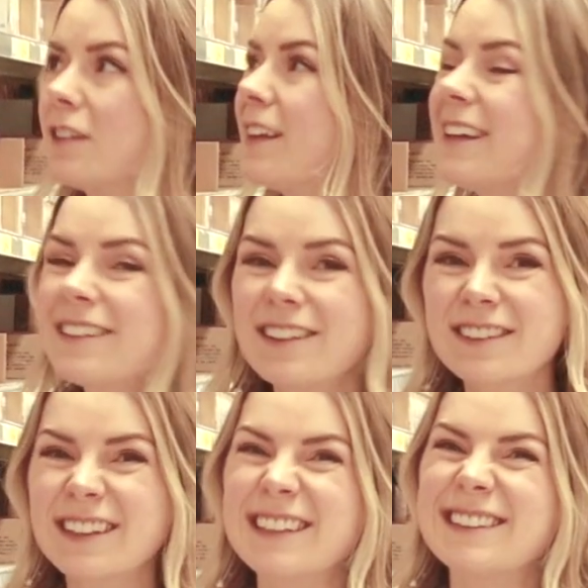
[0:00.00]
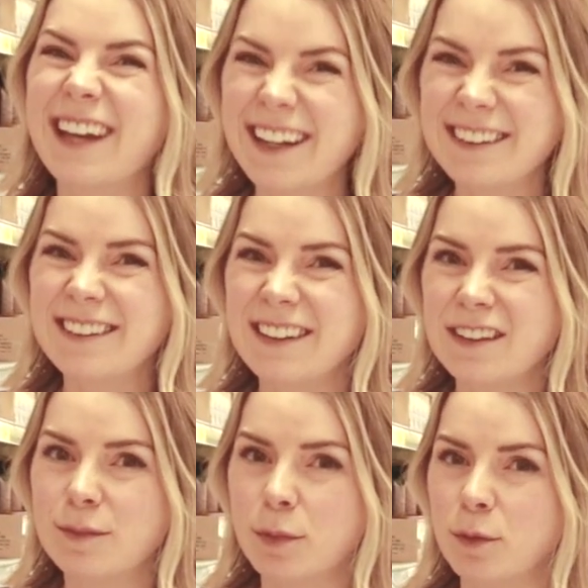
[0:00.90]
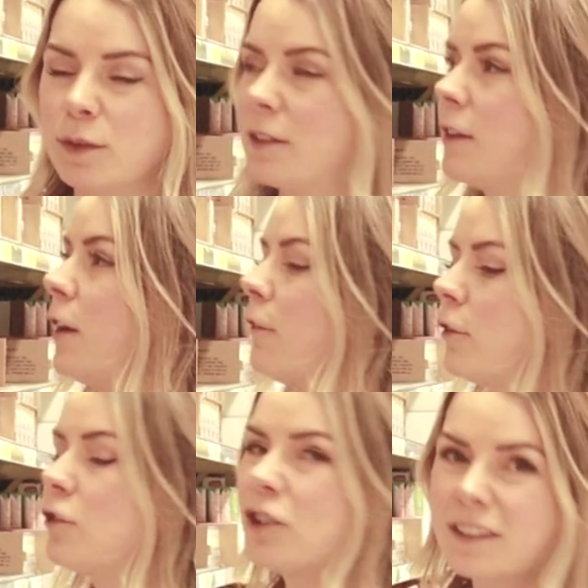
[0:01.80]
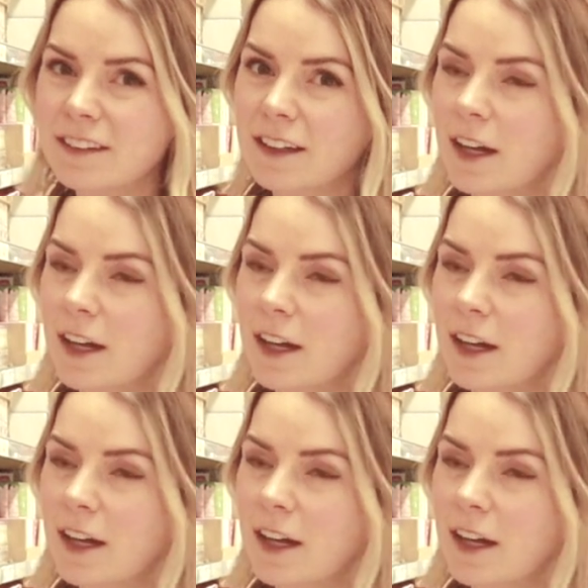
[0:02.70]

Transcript: So that looks like 10 teaspoons for just a